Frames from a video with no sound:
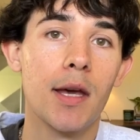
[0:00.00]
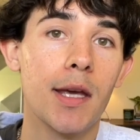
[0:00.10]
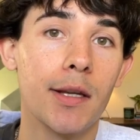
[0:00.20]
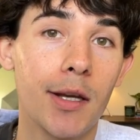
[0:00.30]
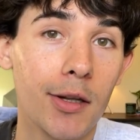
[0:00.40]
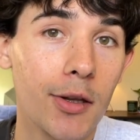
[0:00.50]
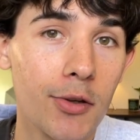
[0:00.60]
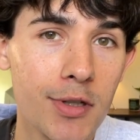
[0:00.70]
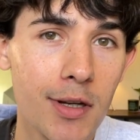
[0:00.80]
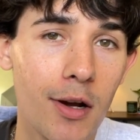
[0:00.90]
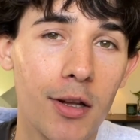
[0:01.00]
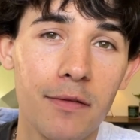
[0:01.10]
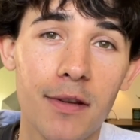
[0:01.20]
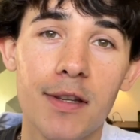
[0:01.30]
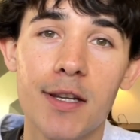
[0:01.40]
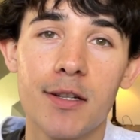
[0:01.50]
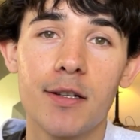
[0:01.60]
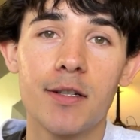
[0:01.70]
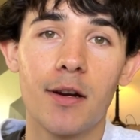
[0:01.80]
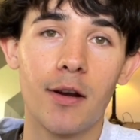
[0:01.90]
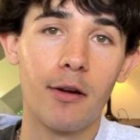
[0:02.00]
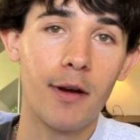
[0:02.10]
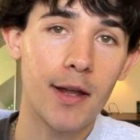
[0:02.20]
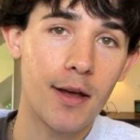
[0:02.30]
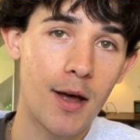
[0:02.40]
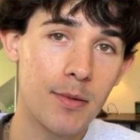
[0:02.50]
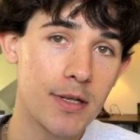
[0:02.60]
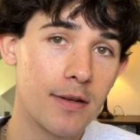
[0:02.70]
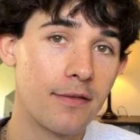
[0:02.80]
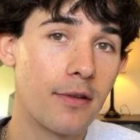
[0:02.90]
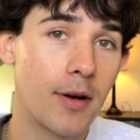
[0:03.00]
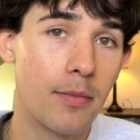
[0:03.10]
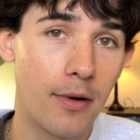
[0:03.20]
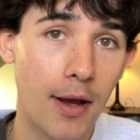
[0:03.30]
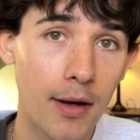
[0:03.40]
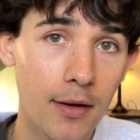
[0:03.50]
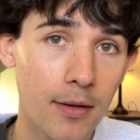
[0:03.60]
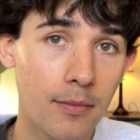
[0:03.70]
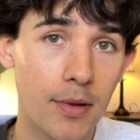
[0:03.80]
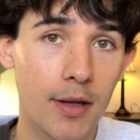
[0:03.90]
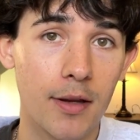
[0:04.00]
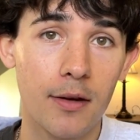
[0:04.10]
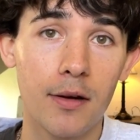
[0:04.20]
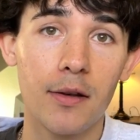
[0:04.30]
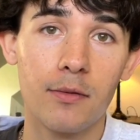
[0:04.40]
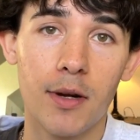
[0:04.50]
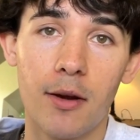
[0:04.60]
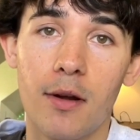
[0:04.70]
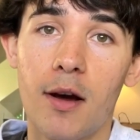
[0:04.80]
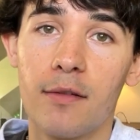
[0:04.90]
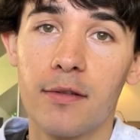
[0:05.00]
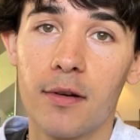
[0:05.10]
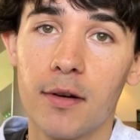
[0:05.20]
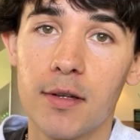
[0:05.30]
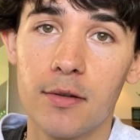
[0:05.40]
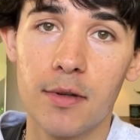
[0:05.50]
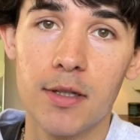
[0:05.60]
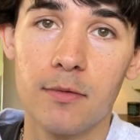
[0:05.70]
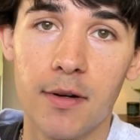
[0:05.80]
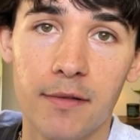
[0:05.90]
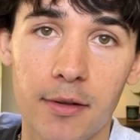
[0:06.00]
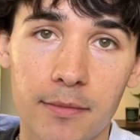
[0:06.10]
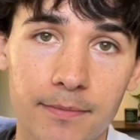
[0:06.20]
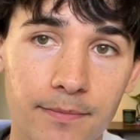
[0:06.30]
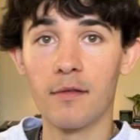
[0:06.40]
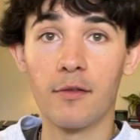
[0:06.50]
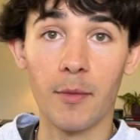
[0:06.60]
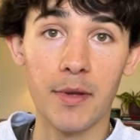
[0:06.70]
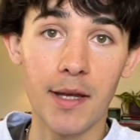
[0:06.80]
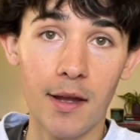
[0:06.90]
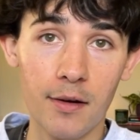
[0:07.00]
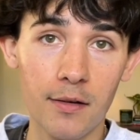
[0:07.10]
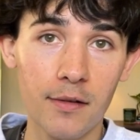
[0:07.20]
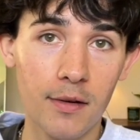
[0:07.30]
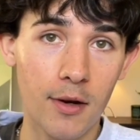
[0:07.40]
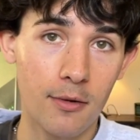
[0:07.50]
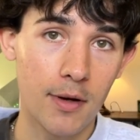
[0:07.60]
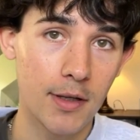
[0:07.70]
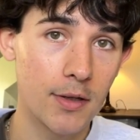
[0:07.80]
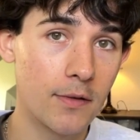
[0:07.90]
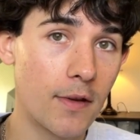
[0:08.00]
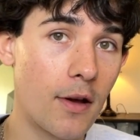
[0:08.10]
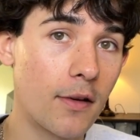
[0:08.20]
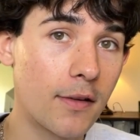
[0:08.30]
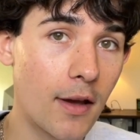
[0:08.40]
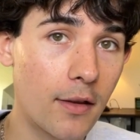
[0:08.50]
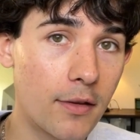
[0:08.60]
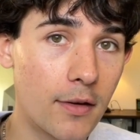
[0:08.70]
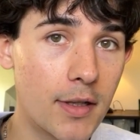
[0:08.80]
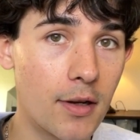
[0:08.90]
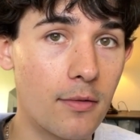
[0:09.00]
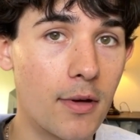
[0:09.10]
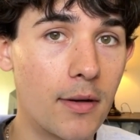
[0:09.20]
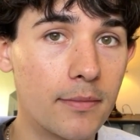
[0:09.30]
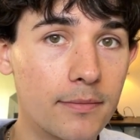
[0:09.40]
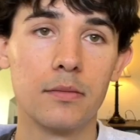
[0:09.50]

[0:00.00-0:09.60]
In conclusion, all of these t-shirts are a great option for your brand, but here is what I would offer to each one of you. For beginners, you're going to want to use the Alstyle 1301.